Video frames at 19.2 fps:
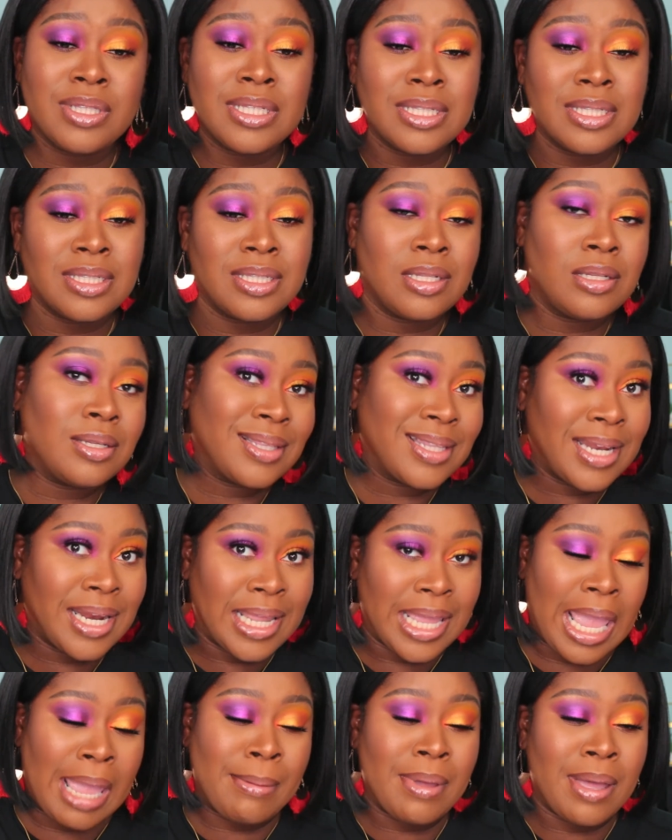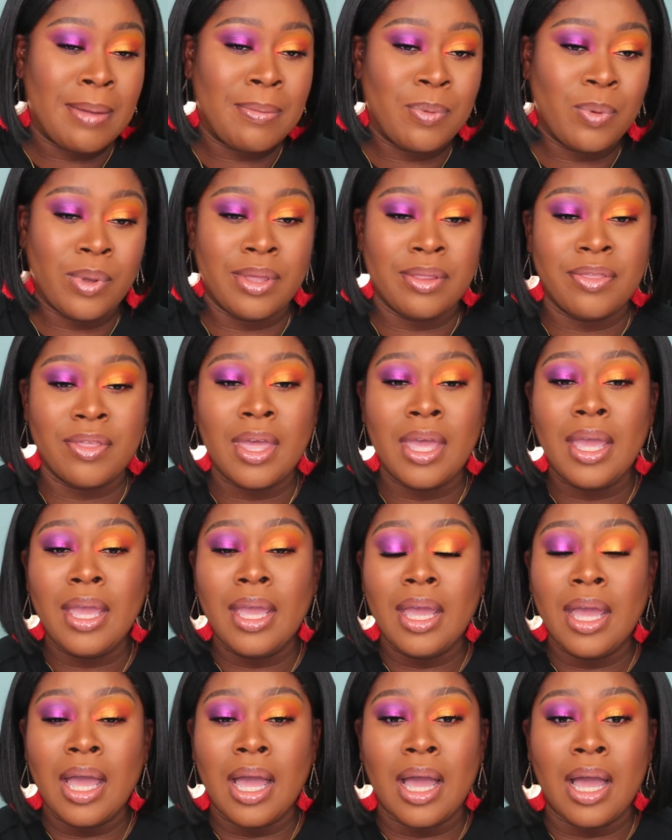this is the look that I came up with.
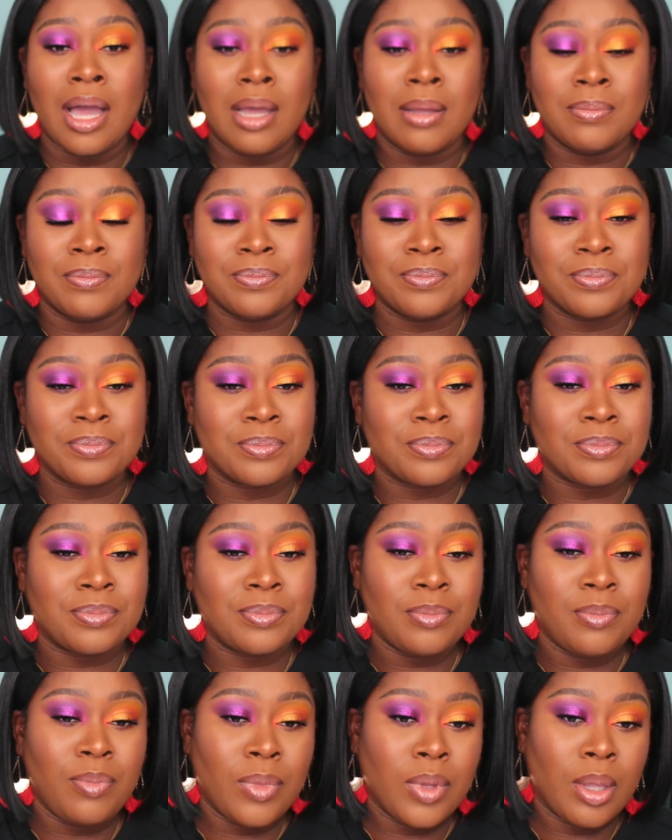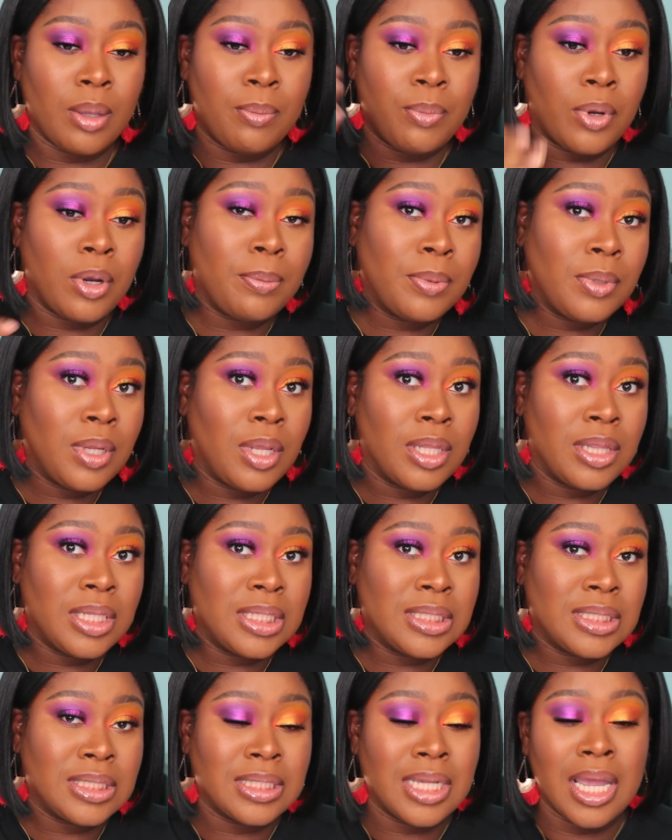Purple on
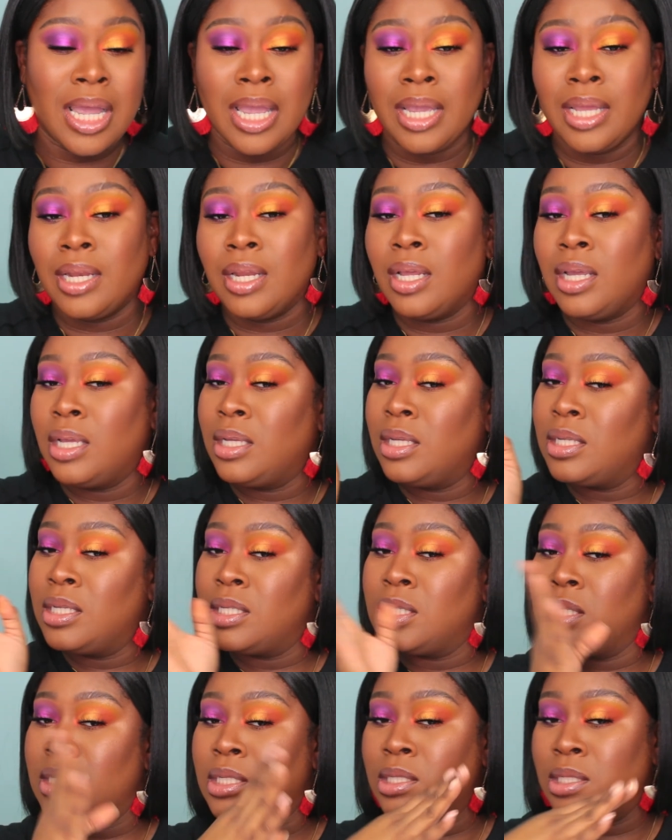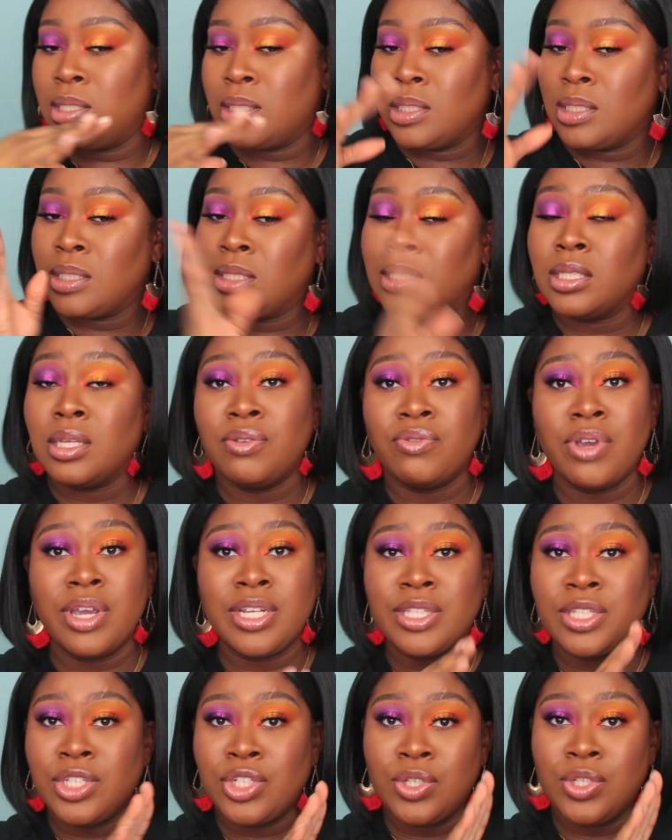this side,
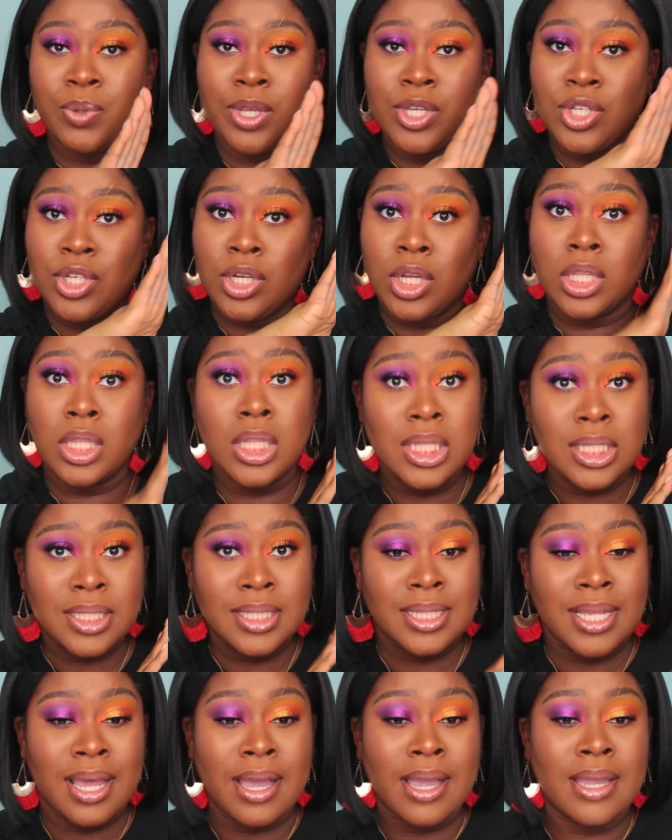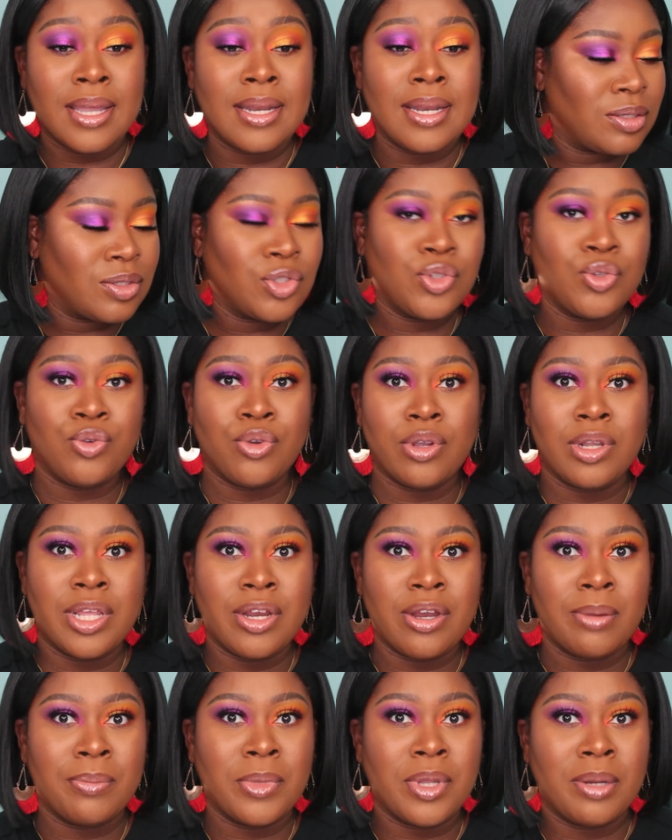sunrise situation on this side. Sooner or
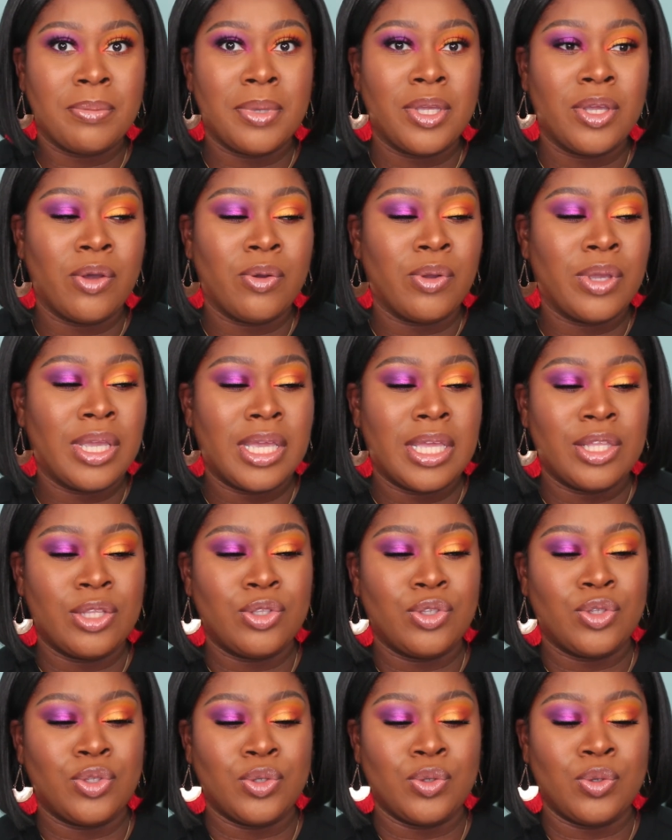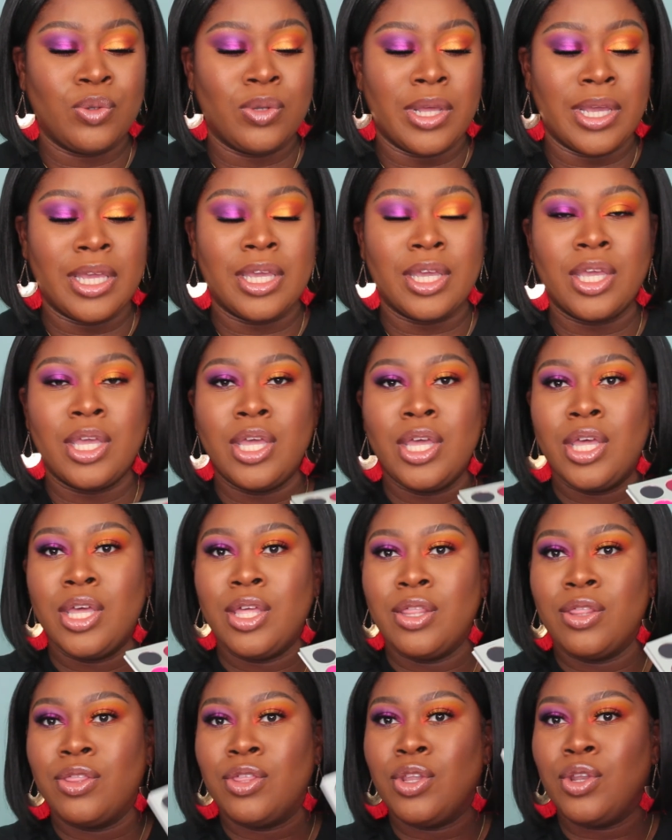later, I'm going to be going into like
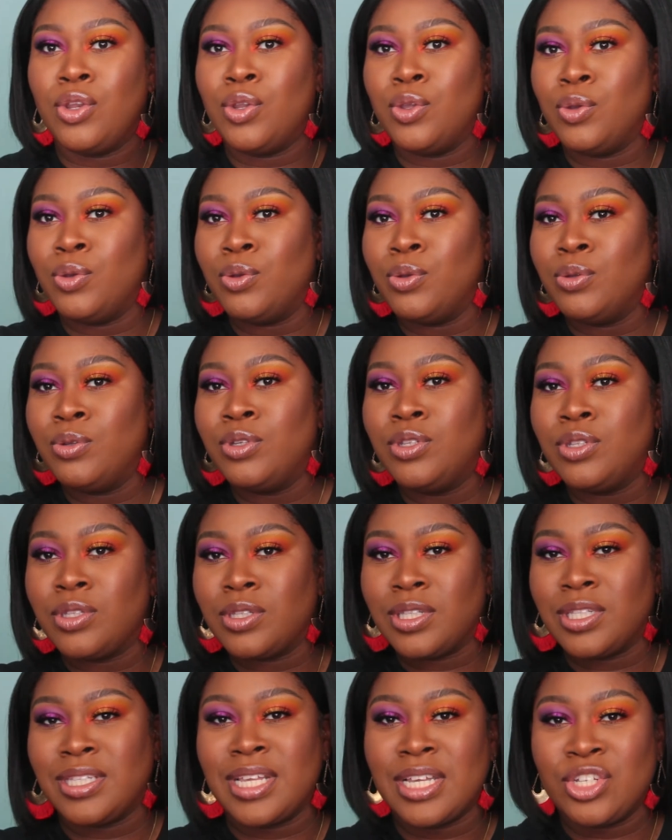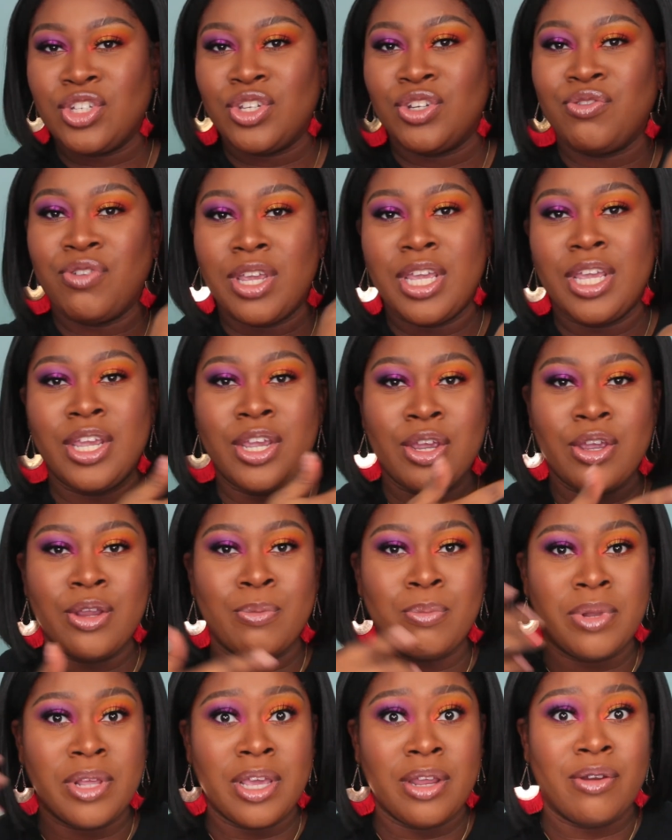the nude section right here
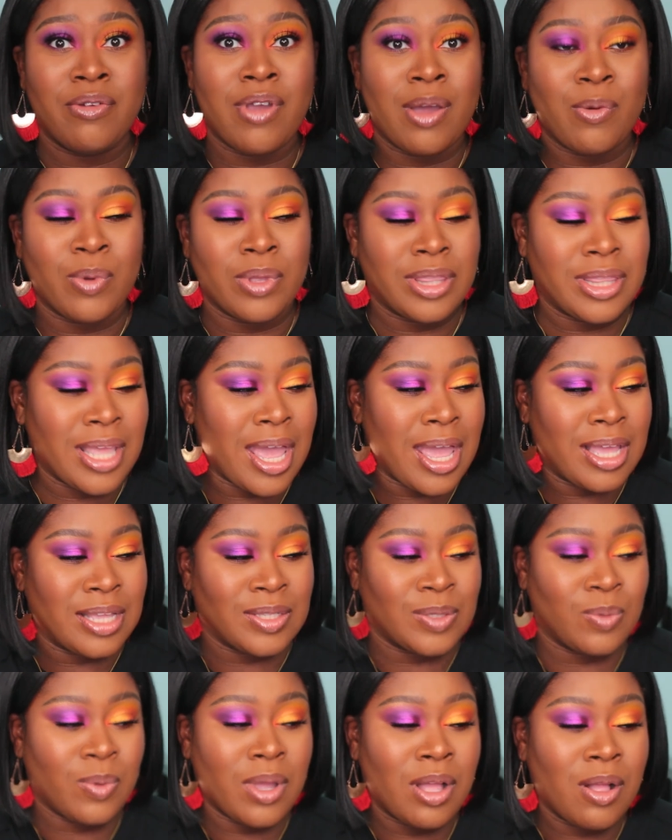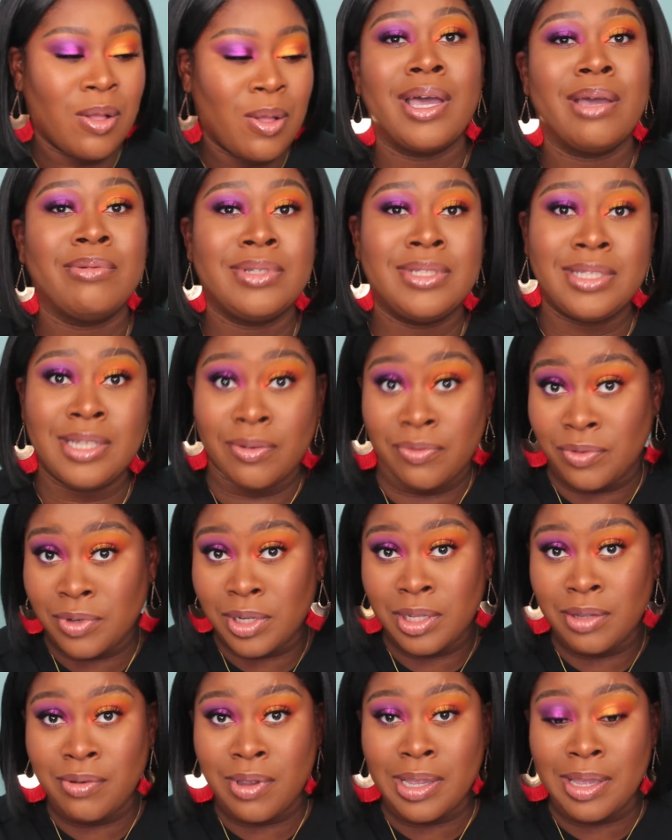and playing around with that as well. I would
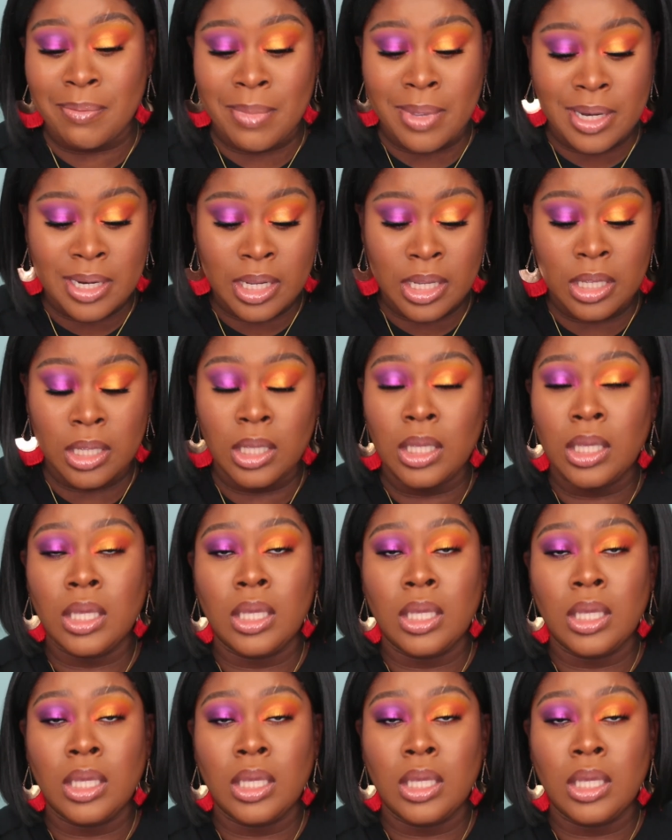definitely recommend it.